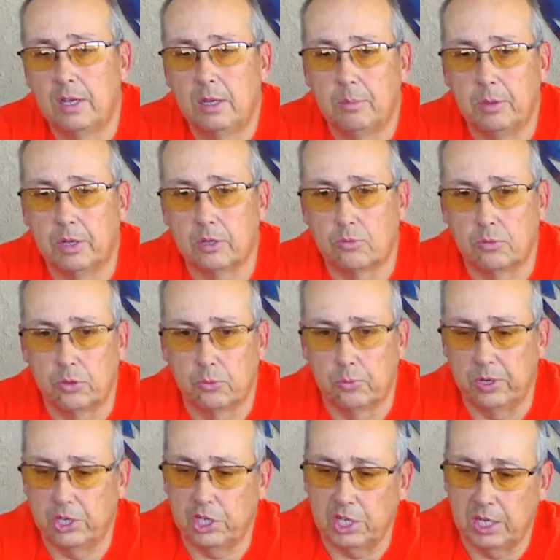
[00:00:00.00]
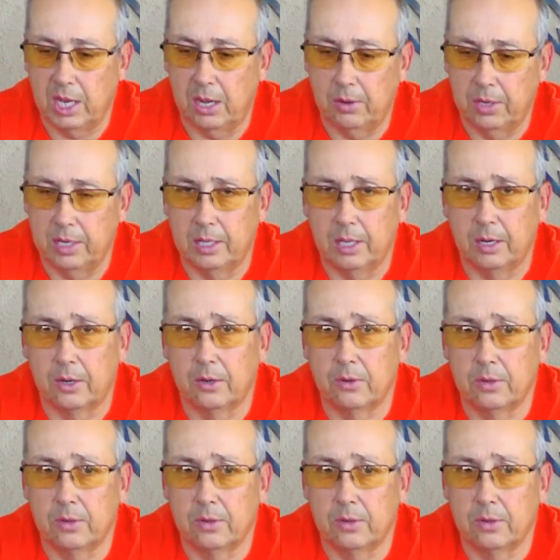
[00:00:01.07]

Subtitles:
because when you're reaching down in there,